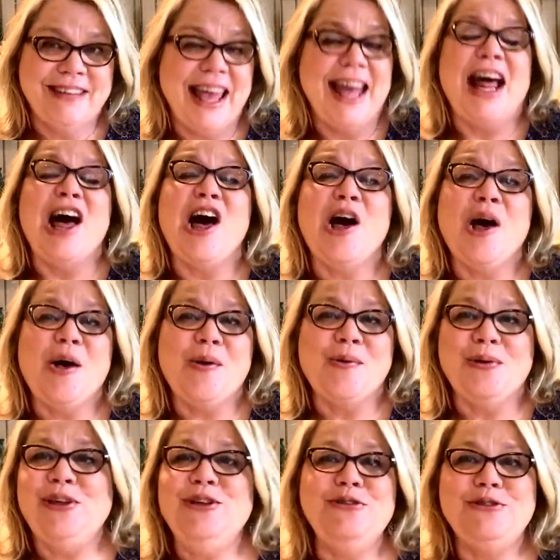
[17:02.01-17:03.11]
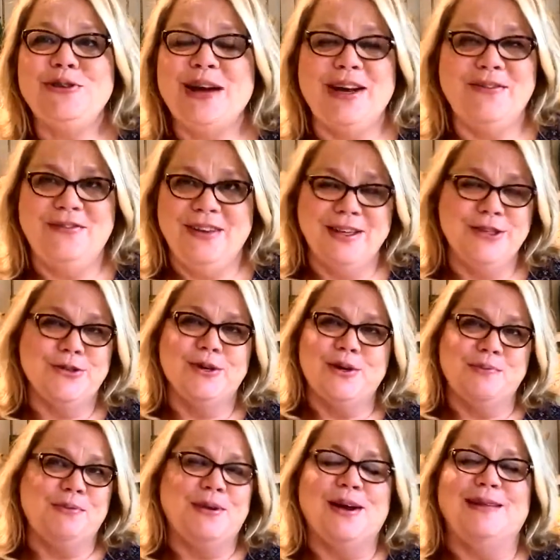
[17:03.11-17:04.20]
at all when you try to fix your
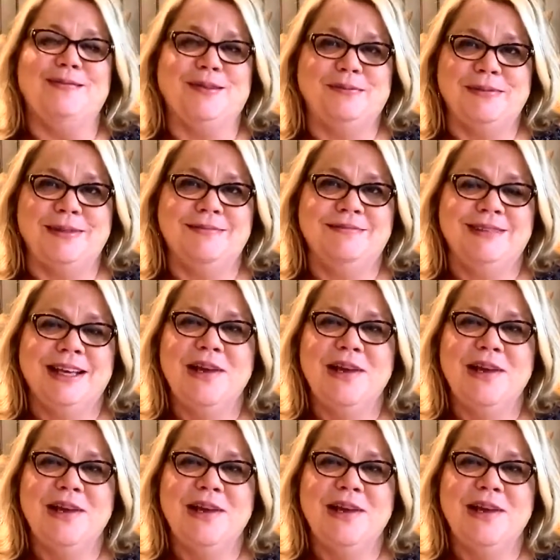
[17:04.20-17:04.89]
own problems.